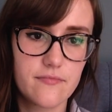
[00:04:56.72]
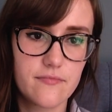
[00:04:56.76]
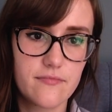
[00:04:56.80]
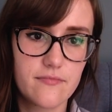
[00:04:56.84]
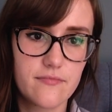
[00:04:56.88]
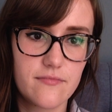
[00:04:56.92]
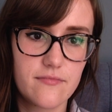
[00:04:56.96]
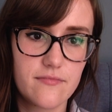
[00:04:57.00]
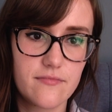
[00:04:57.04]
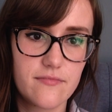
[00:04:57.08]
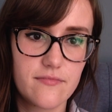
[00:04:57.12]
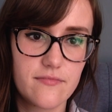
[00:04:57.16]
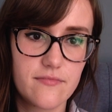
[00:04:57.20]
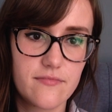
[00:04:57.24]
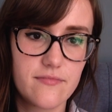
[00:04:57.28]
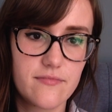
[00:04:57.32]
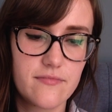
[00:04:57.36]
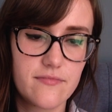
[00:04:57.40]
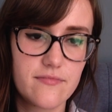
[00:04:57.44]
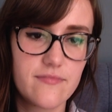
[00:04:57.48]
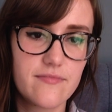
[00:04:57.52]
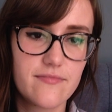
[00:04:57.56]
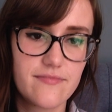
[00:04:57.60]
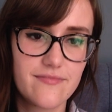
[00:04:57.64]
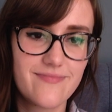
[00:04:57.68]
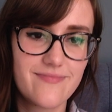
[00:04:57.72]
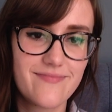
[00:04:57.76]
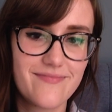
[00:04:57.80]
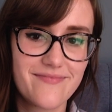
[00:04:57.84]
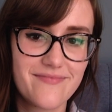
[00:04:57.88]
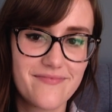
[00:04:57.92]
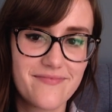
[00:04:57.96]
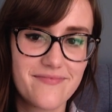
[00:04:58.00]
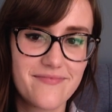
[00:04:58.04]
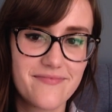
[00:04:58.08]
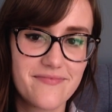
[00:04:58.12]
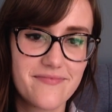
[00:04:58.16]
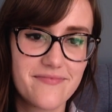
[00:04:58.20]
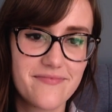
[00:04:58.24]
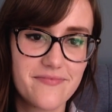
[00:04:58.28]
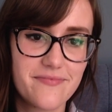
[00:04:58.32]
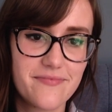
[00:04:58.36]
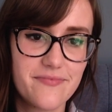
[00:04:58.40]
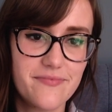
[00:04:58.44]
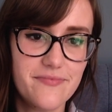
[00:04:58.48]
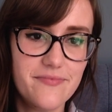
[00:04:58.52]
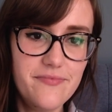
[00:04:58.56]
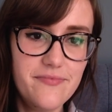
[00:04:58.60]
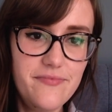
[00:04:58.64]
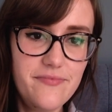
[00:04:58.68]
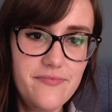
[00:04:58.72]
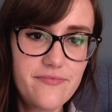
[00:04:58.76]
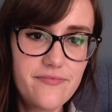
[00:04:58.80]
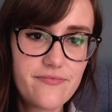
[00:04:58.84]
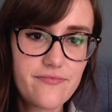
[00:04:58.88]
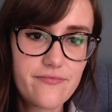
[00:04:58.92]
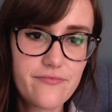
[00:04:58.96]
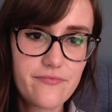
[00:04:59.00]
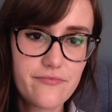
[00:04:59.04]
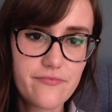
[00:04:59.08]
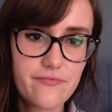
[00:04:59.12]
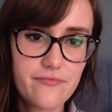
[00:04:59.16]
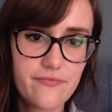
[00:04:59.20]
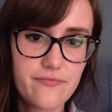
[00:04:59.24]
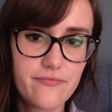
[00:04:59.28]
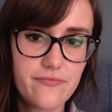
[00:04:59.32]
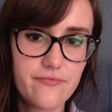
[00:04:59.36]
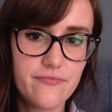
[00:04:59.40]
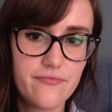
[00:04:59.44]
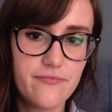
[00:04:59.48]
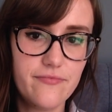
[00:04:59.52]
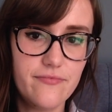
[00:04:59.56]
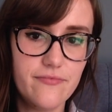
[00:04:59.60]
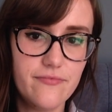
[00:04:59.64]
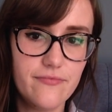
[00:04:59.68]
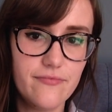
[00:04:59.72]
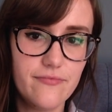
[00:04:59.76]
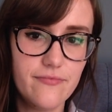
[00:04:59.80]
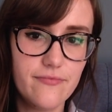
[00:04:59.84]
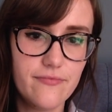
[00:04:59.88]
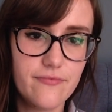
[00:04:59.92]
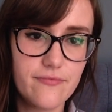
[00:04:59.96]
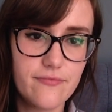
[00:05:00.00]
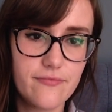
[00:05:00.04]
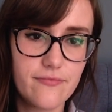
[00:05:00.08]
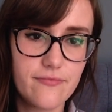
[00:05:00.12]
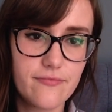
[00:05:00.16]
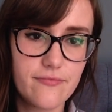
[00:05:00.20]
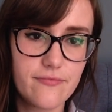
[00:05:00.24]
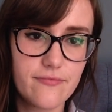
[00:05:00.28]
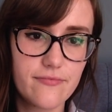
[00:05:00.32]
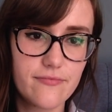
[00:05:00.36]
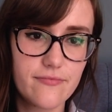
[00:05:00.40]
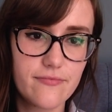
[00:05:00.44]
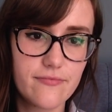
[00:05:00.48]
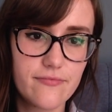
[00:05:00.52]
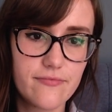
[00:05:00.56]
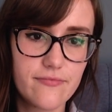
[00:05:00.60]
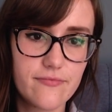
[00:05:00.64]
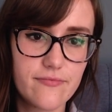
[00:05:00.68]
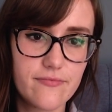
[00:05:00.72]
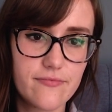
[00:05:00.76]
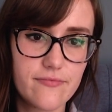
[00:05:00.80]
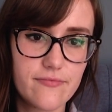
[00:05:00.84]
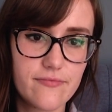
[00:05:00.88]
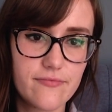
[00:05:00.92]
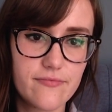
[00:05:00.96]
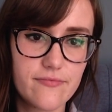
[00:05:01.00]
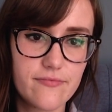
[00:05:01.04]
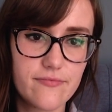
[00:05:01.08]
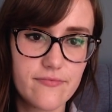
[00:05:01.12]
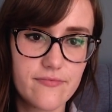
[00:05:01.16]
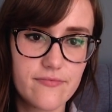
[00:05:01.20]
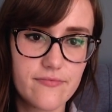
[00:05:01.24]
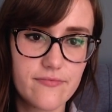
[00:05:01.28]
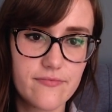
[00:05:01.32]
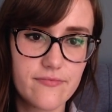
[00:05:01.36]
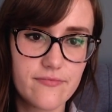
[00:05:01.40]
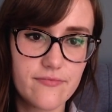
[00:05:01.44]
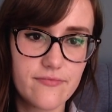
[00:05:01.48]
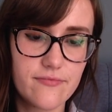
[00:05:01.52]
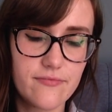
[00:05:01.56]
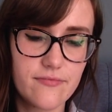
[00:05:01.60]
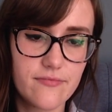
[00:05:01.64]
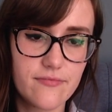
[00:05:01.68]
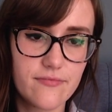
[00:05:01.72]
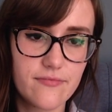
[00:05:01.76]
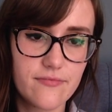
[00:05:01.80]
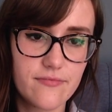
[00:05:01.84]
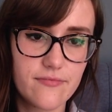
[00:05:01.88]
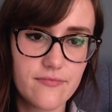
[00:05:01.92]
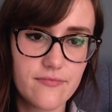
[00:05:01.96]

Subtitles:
No words are spoken by the person on screen.